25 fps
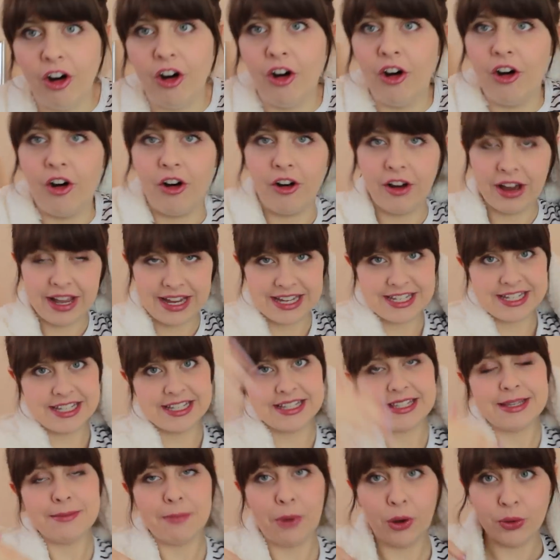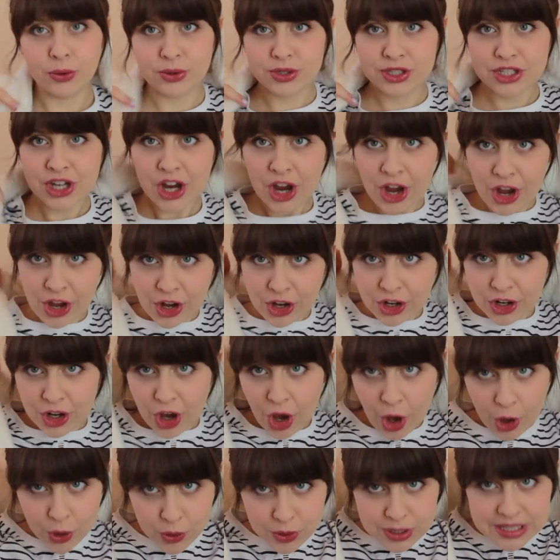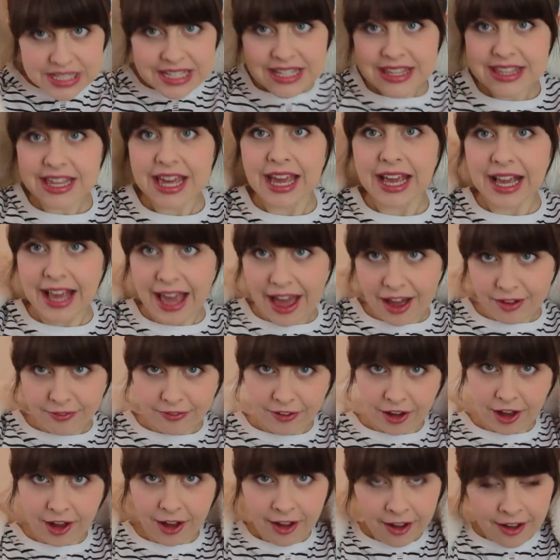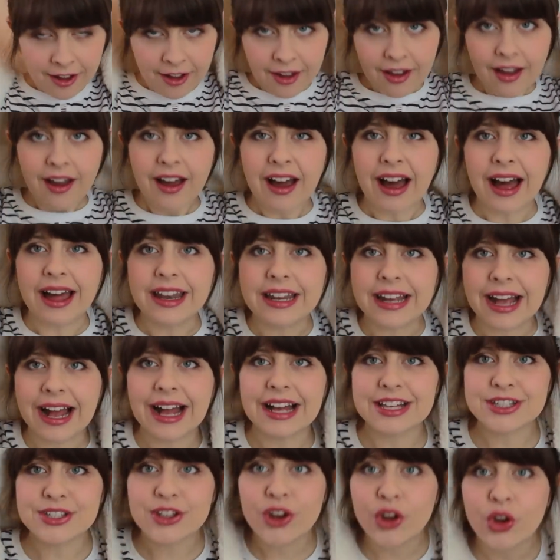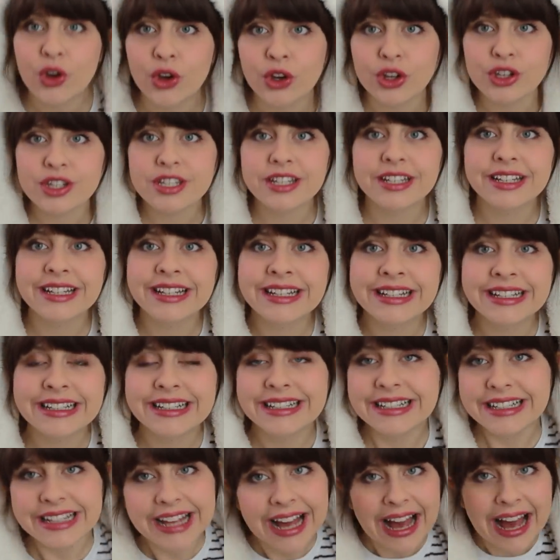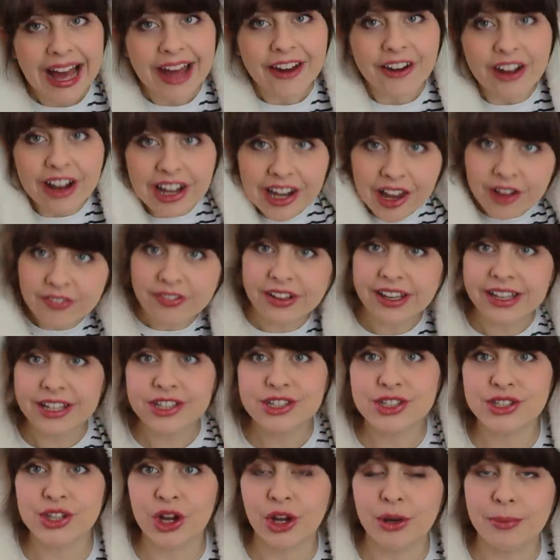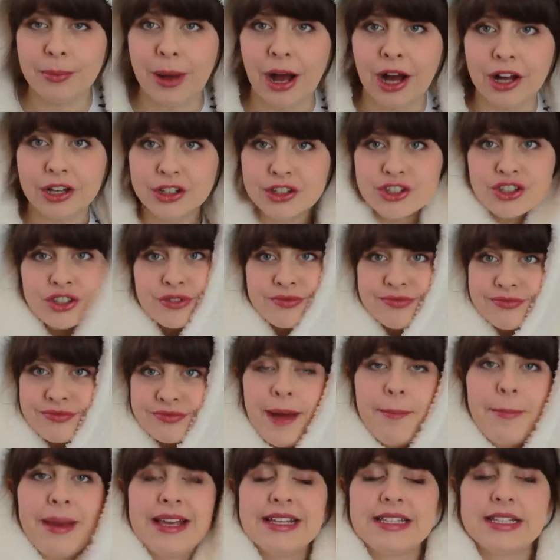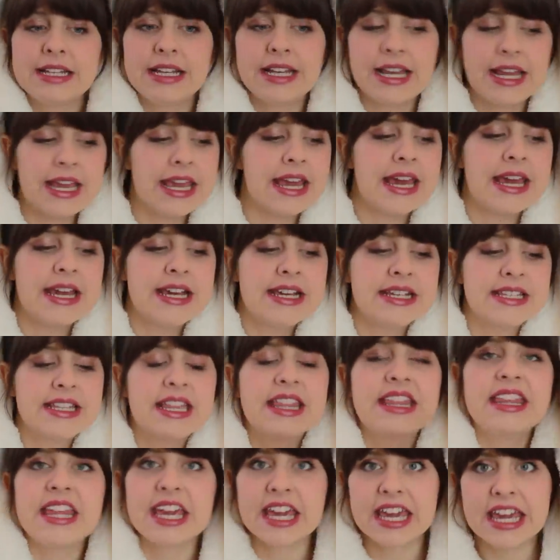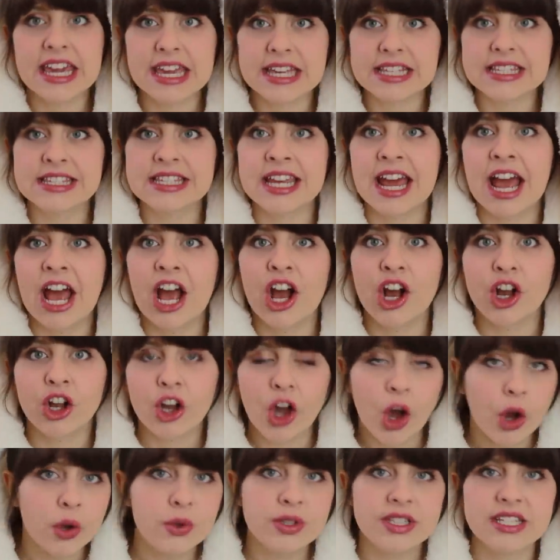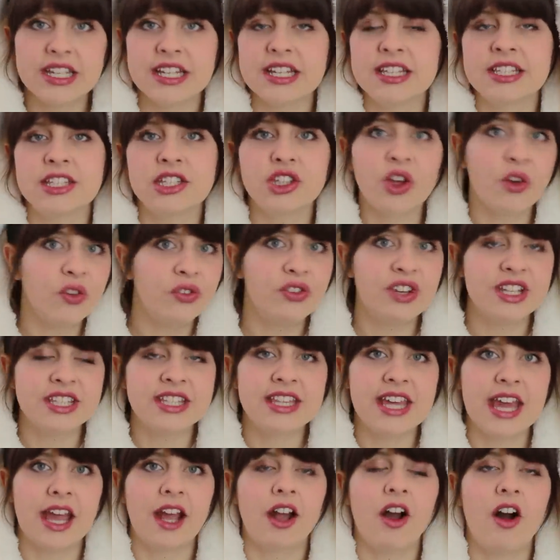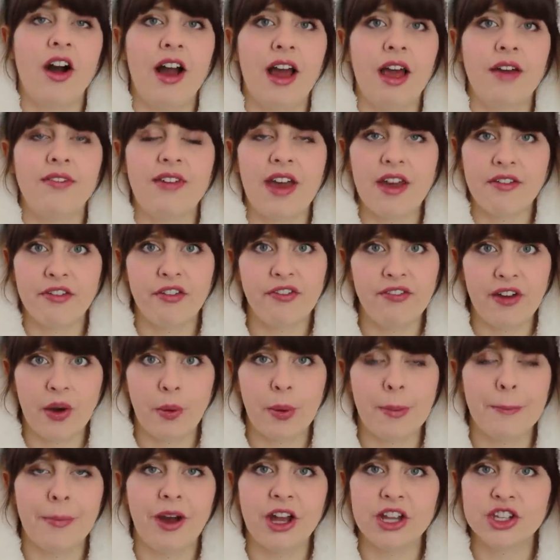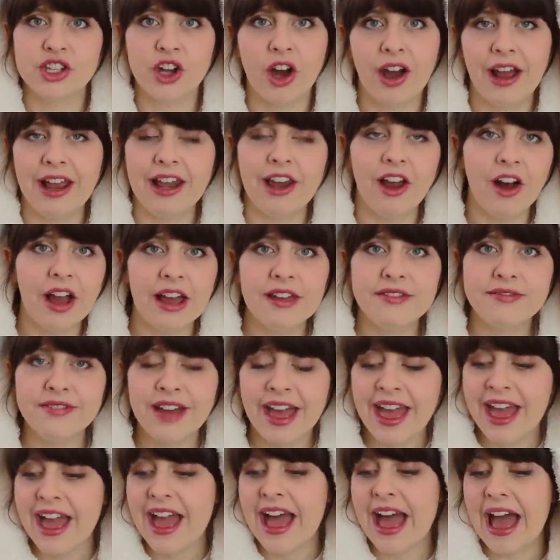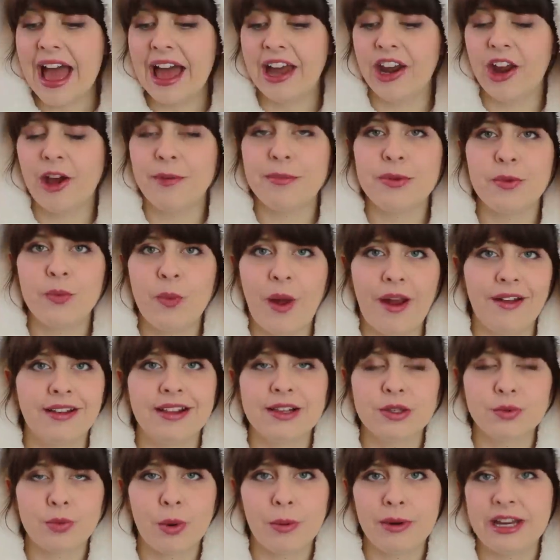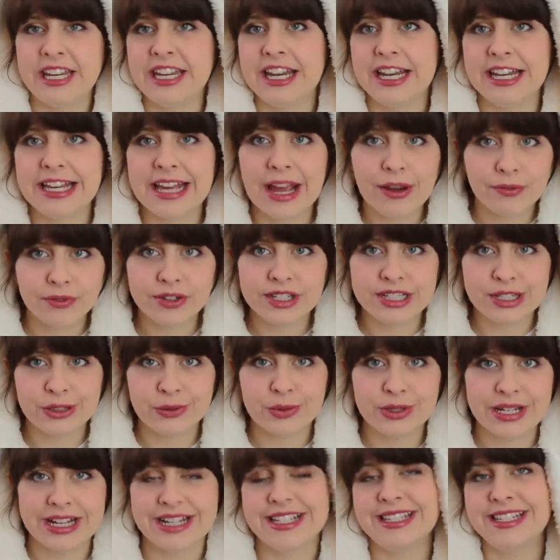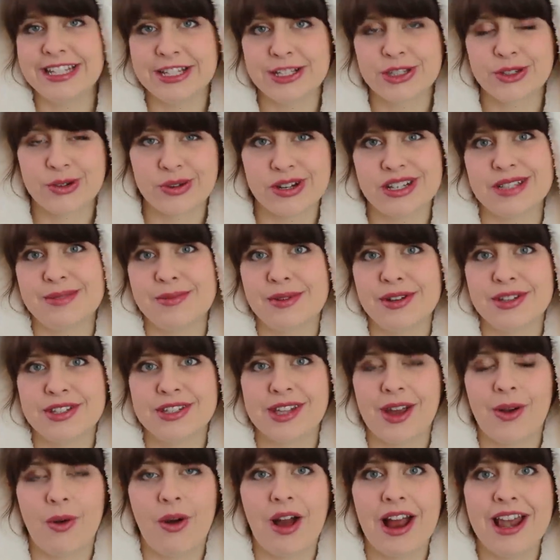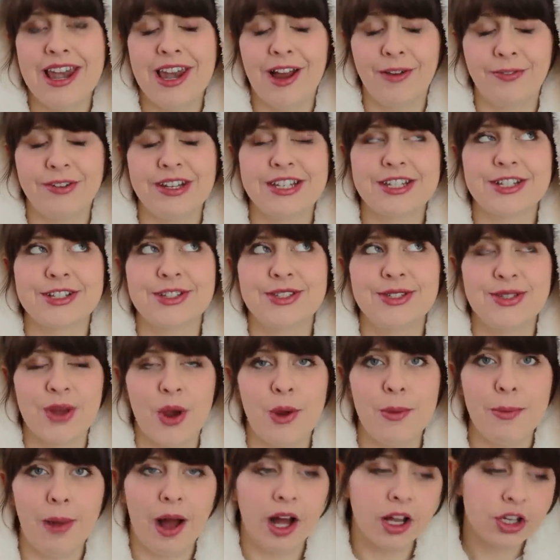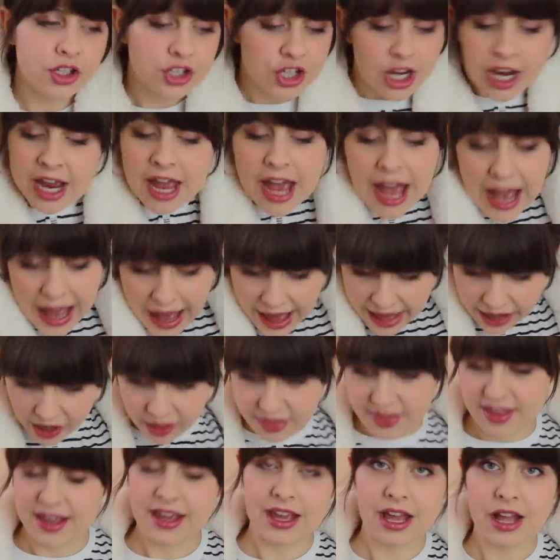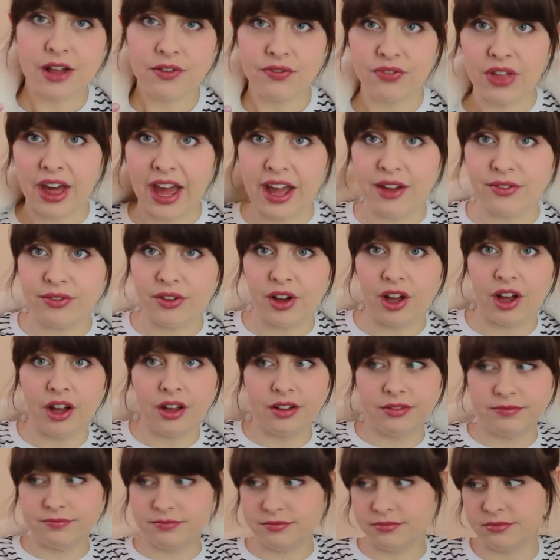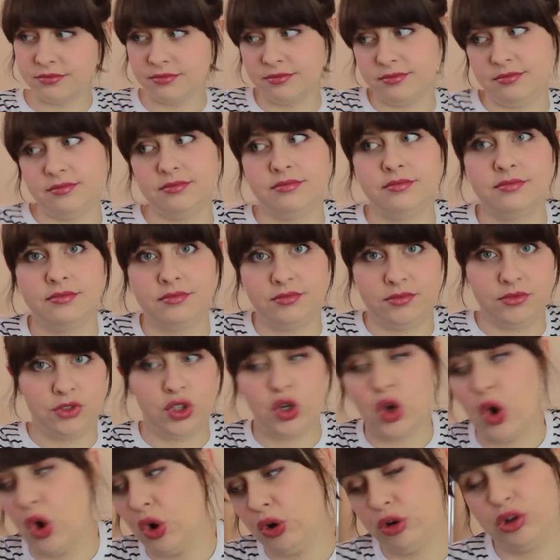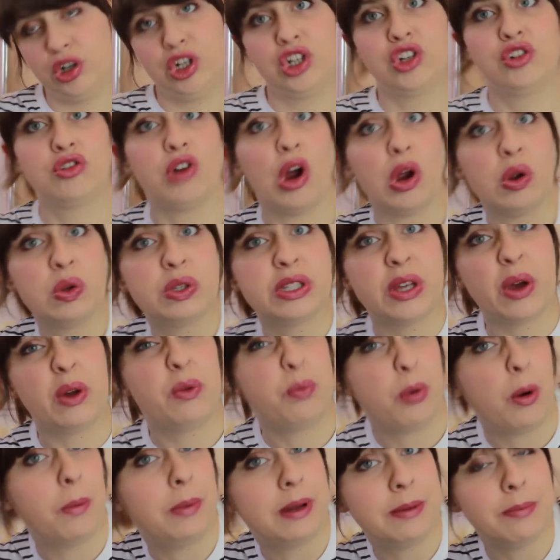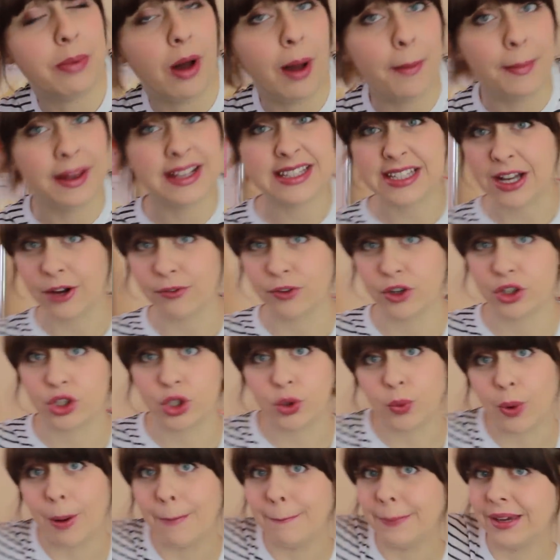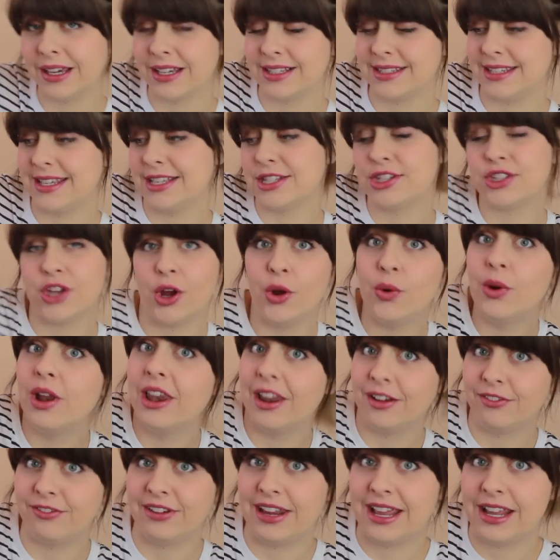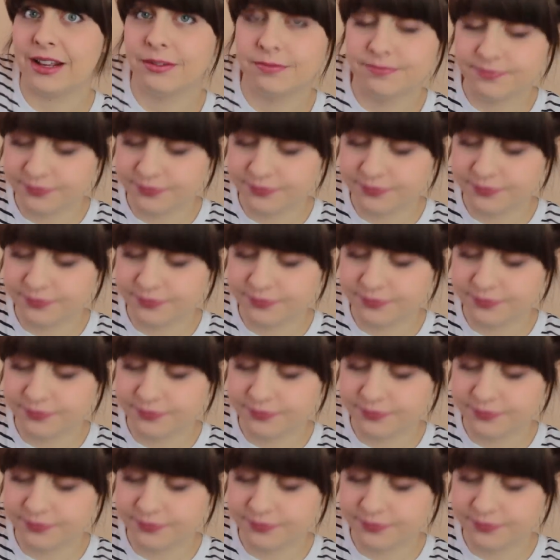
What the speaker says: oh, it is the most cozy thing ever, and it has a hood and I love it so much. And basically it is the thickest, coziest, softest thing I have ever felt in my entire life, and I've been wearing this probably nearly every single day since Christmas, so I love it so much. And I think if that ever got gross, I'd probably buy myself a new one because it's so lovely.